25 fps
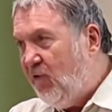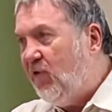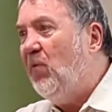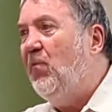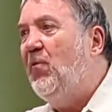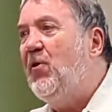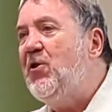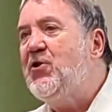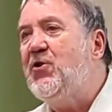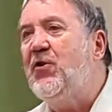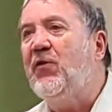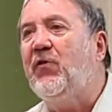of
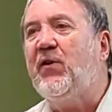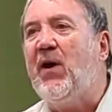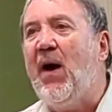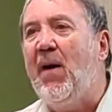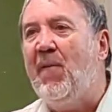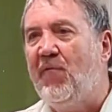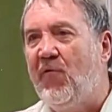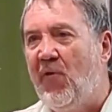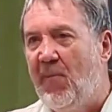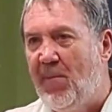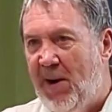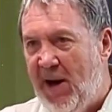which has
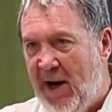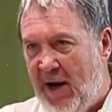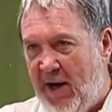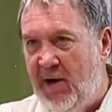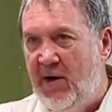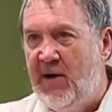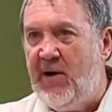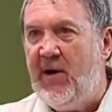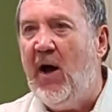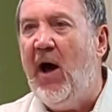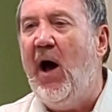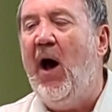come from
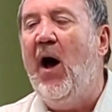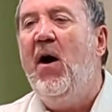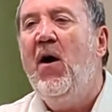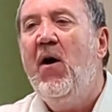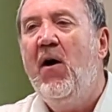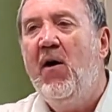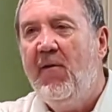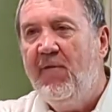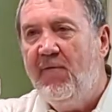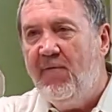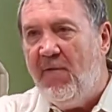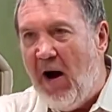India
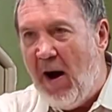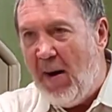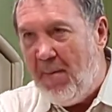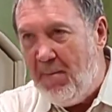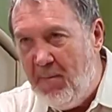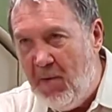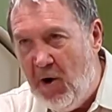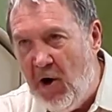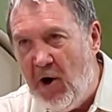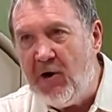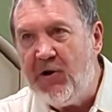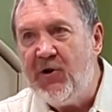via
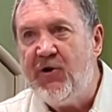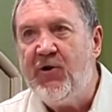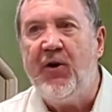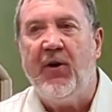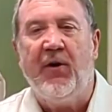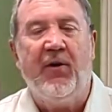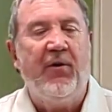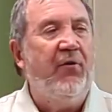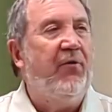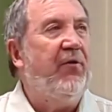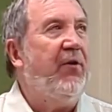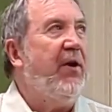
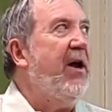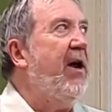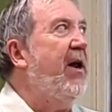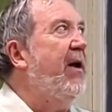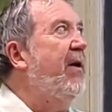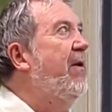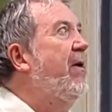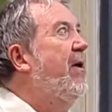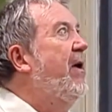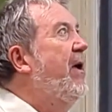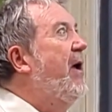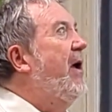merchants
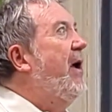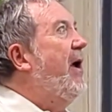in,